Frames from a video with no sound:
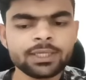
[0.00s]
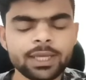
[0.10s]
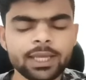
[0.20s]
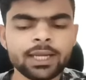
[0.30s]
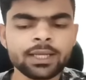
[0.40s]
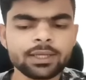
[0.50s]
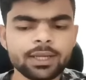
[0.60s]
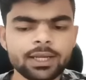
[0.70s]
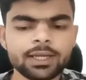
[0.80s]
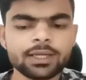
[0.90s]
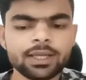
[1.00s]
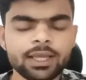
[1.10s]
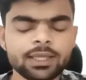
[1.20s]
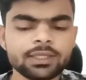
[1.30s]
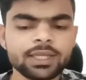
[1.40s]
array, and
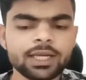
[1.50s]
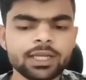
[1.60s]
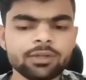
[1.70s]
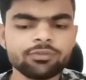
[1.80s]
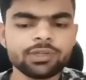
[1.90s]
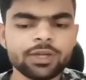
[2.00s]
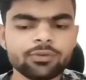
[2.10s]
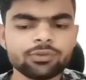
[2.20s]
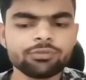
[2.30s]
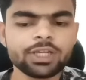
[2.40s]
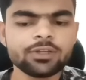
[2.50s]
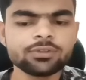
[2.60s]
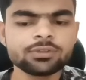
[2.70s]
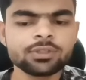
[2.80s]
in array we have two values.